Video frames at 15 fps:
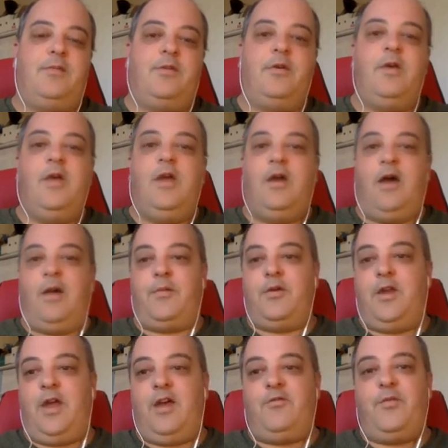So, I'm
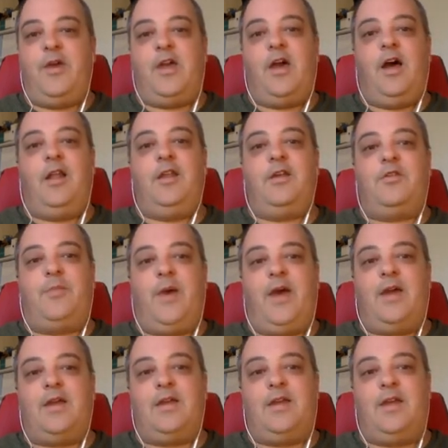going to have my colleagues
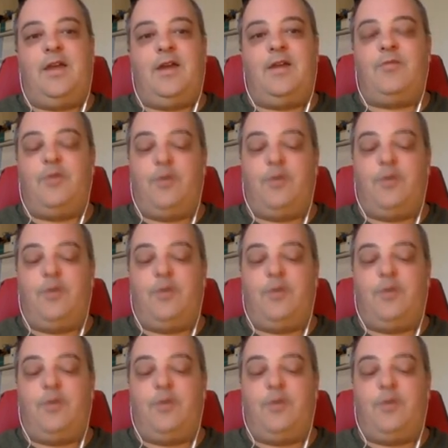back again.